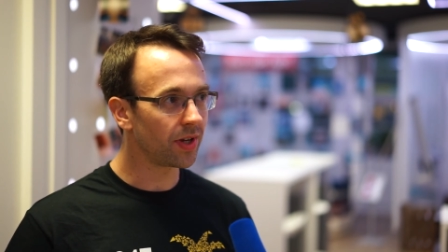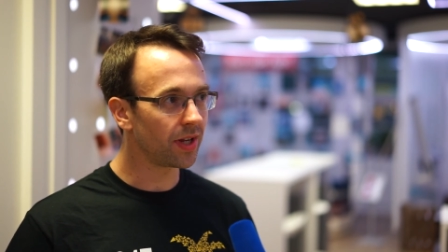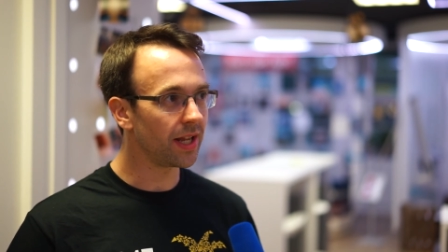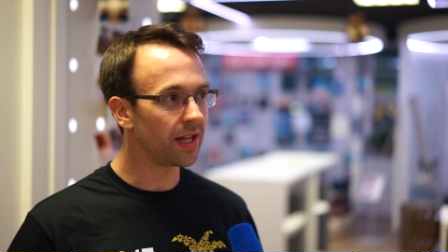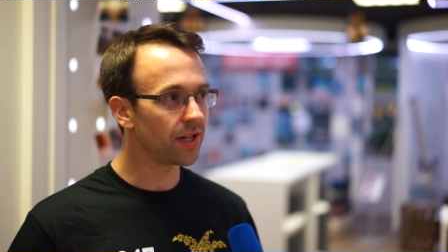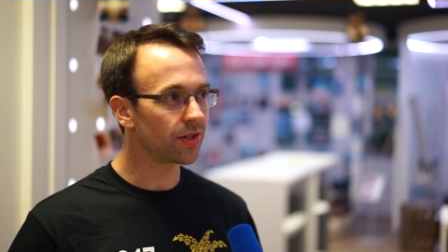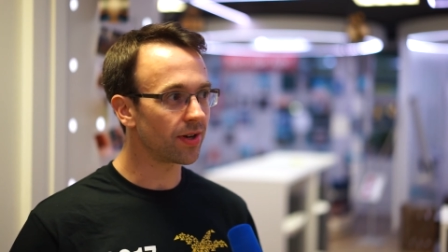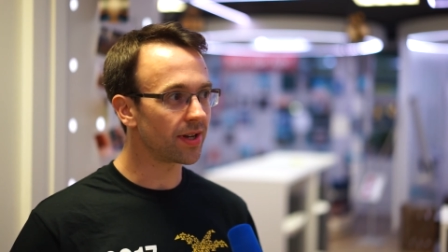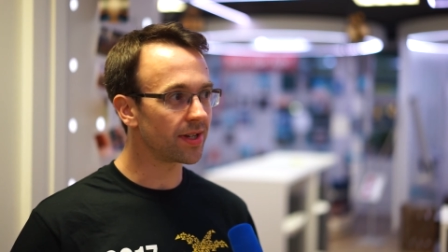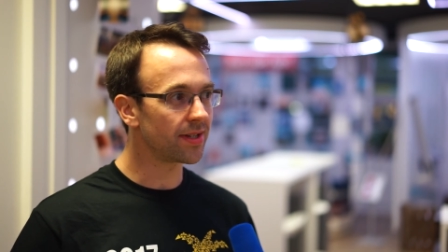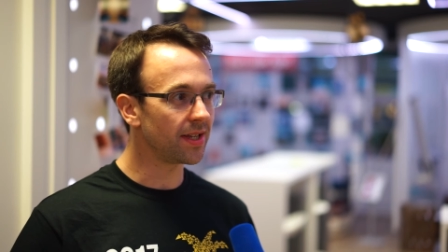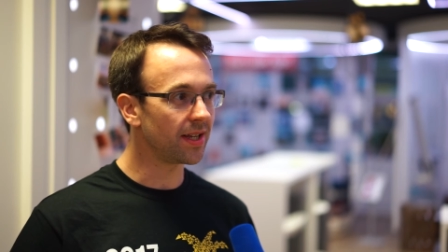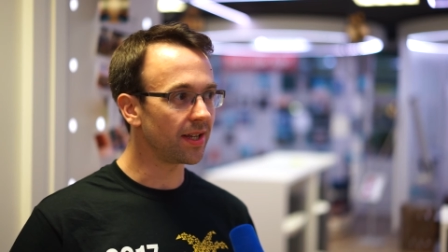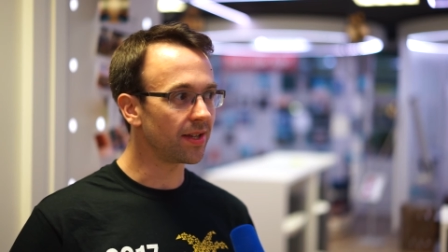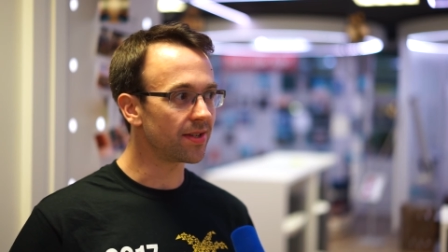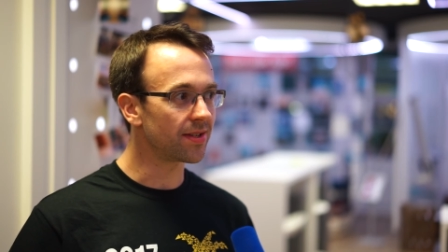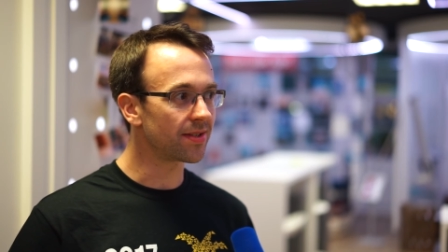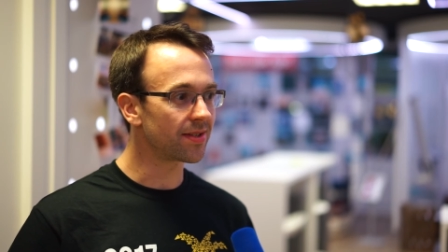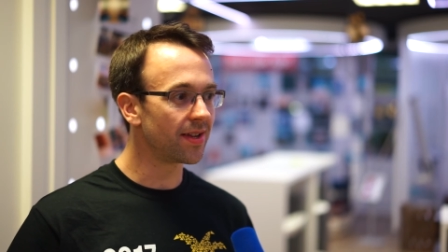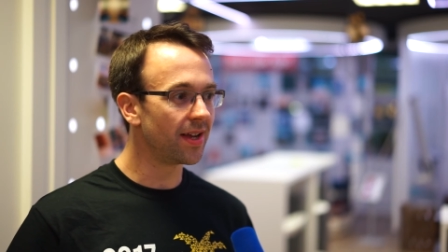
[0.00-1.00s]
interesting
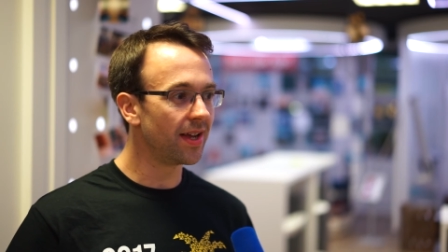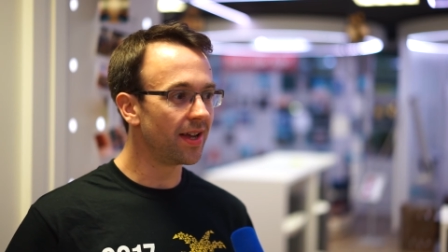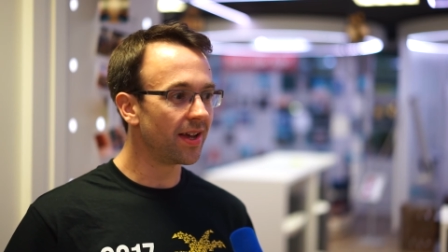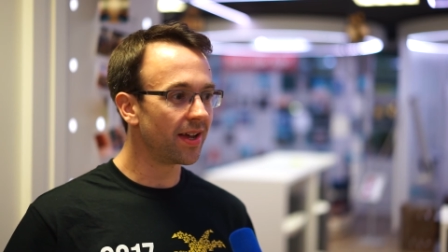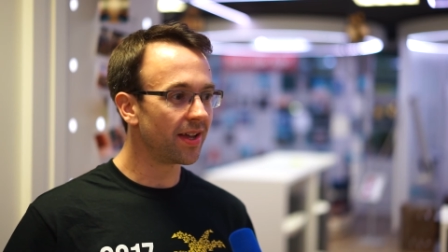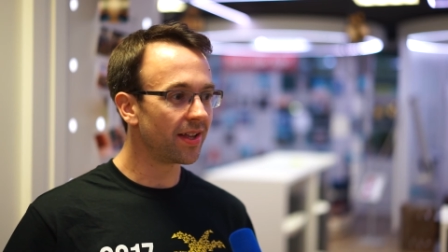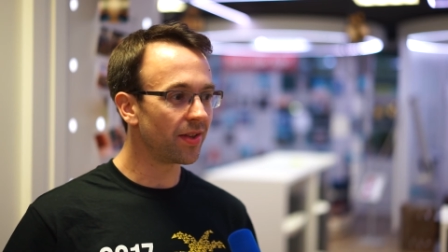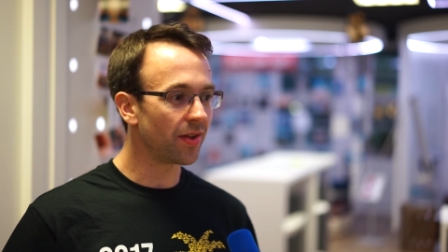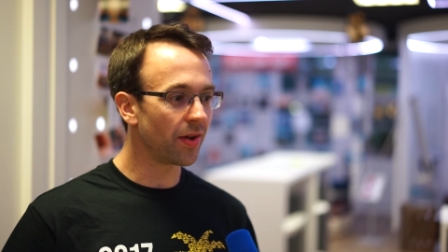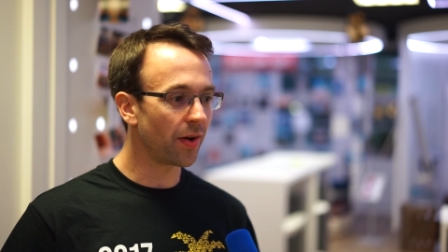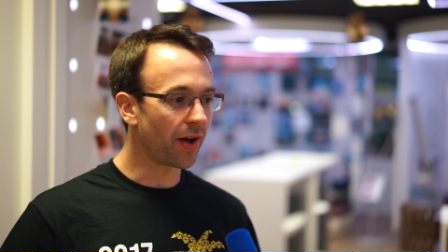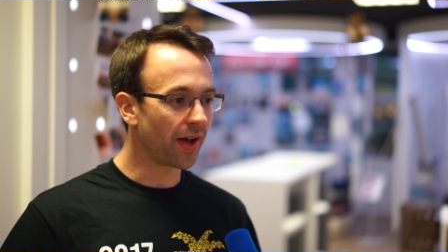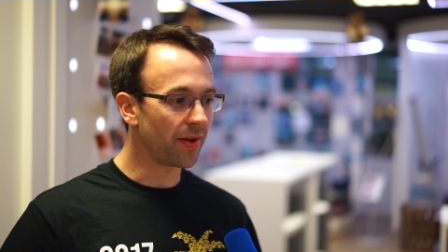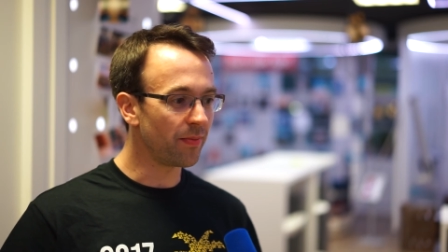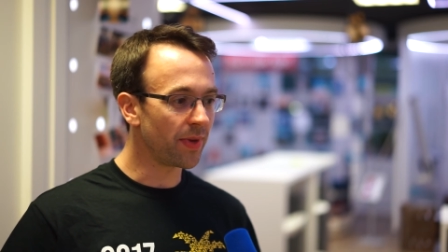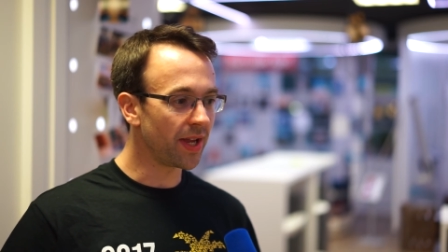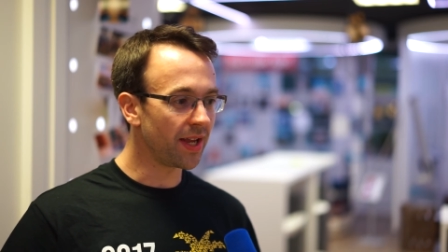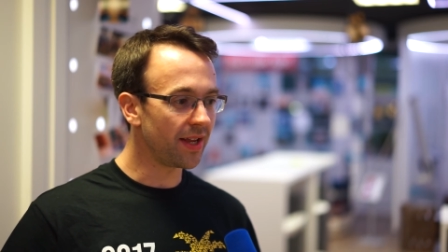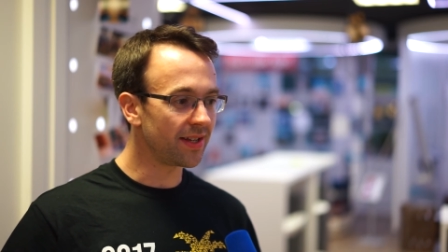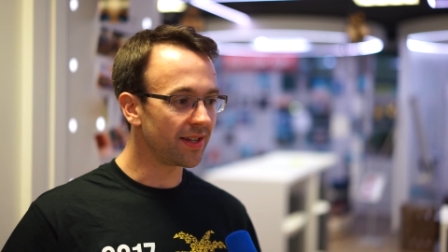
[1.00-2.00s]
is I
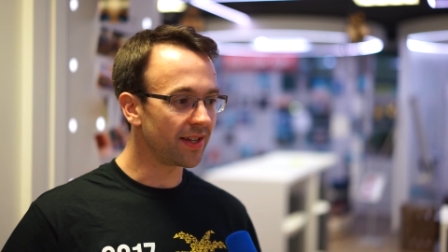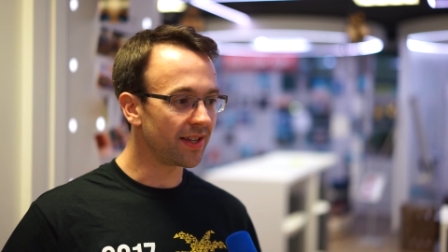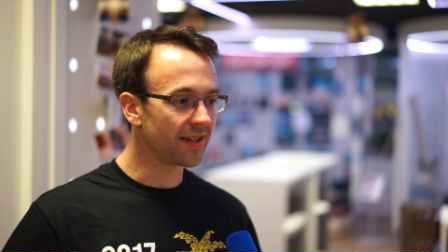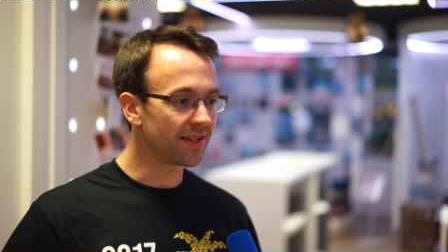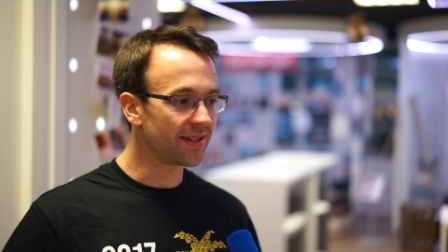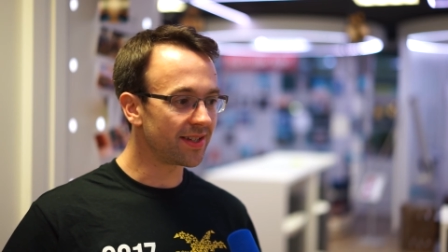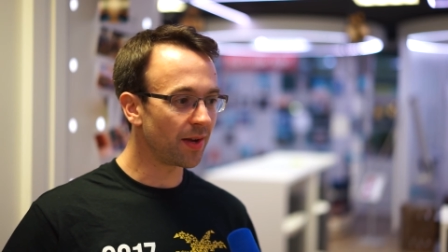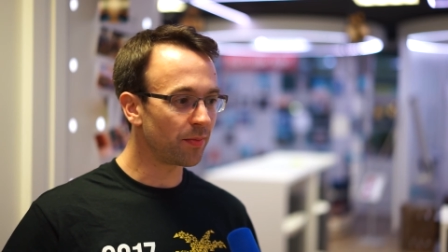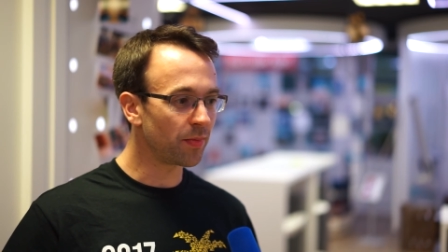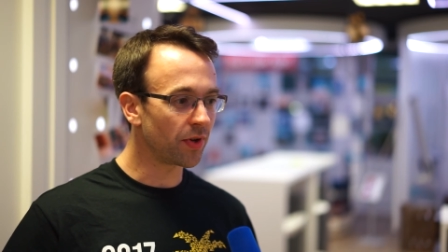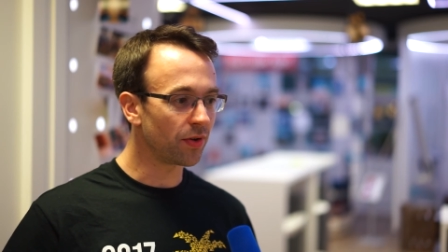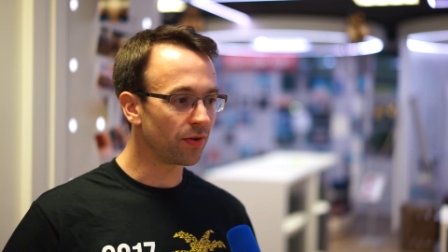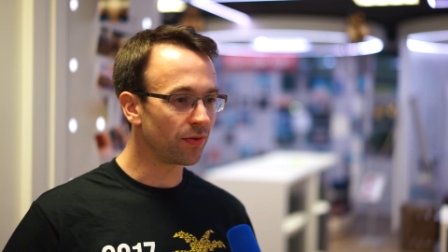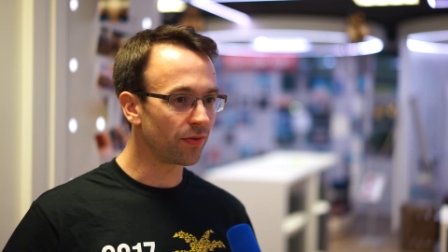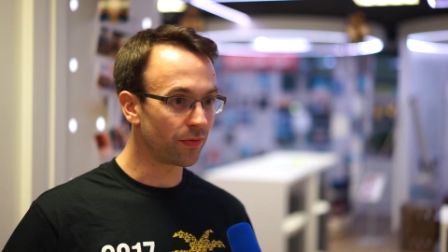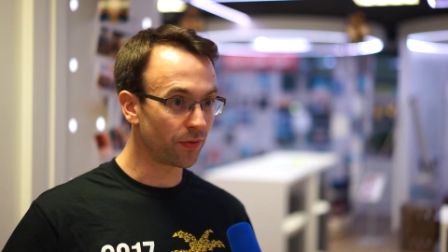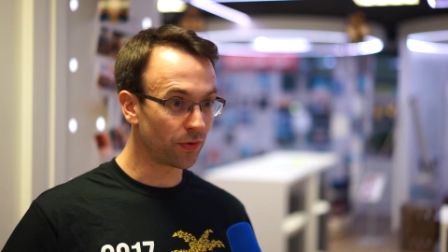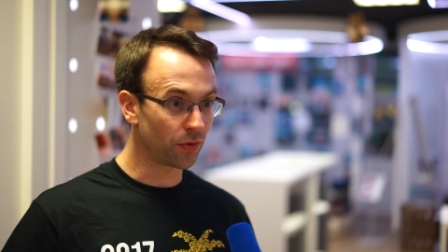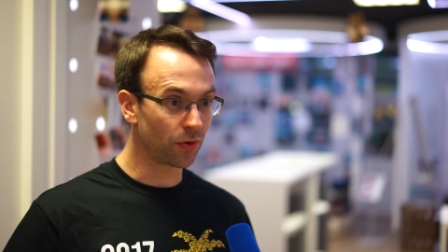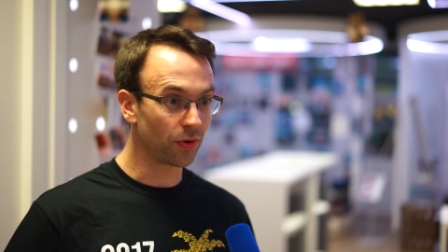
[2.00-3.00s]
made a demo
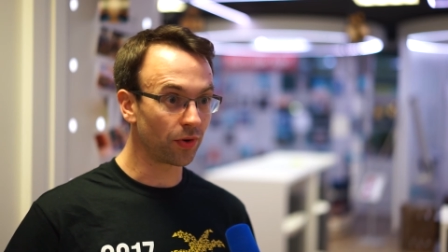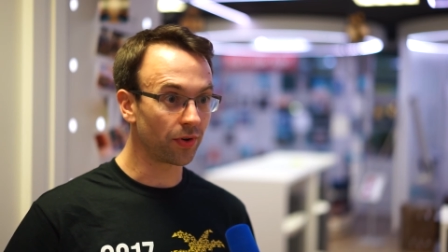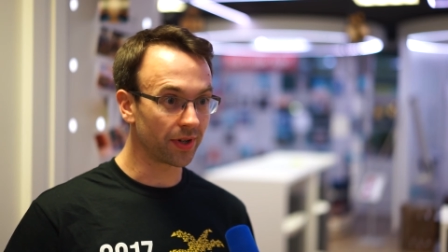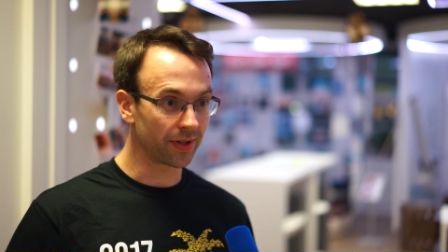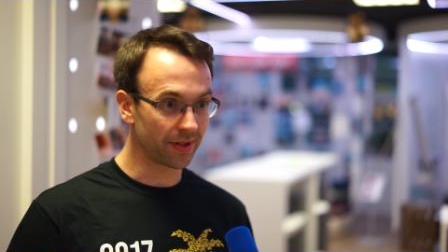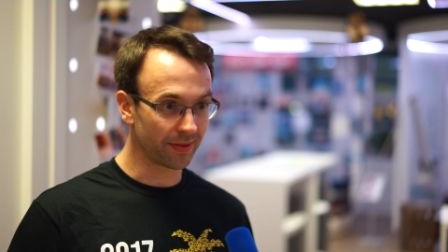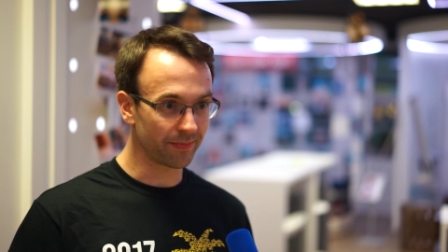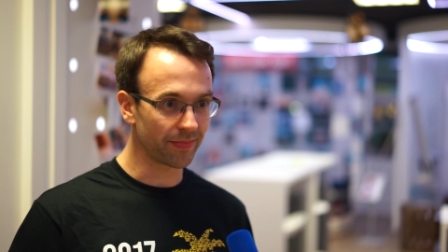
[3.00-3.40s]
for,